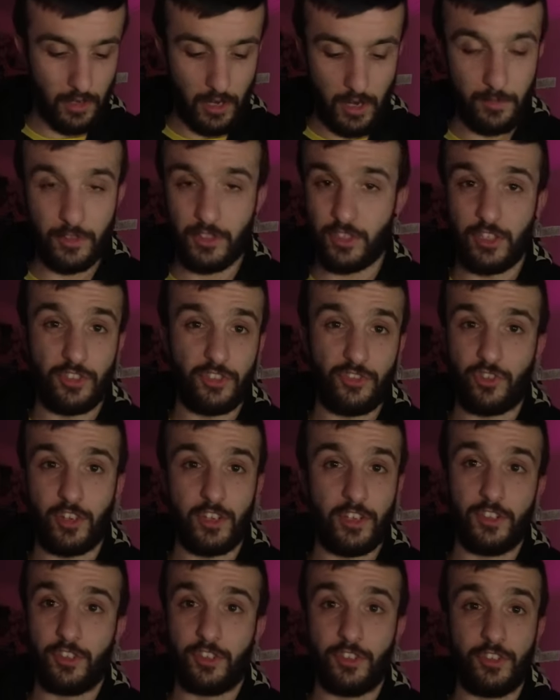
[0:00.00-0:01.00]
I'm just getting
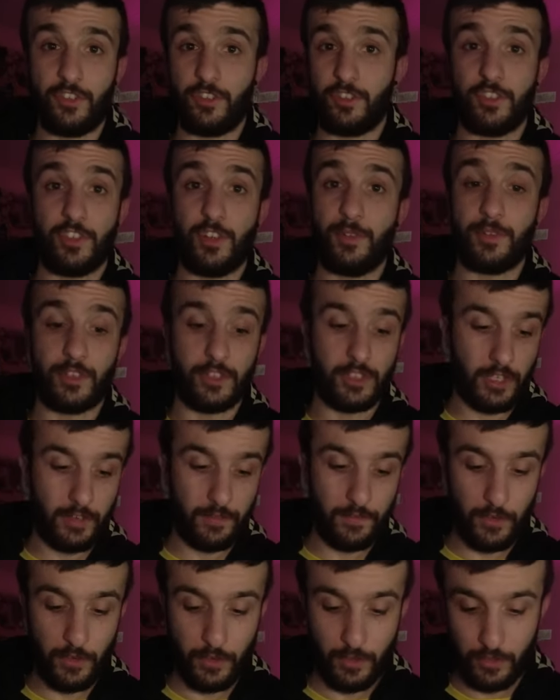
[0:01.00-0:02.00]
straight into this because I want to
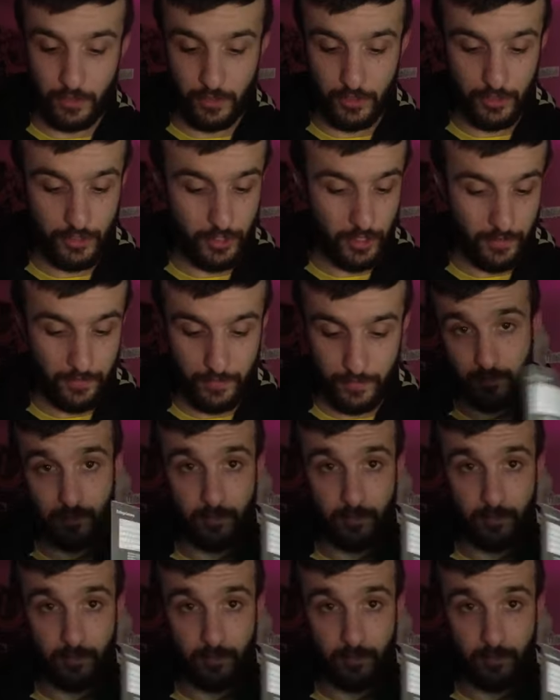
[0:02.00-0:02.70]
take photos and stuff.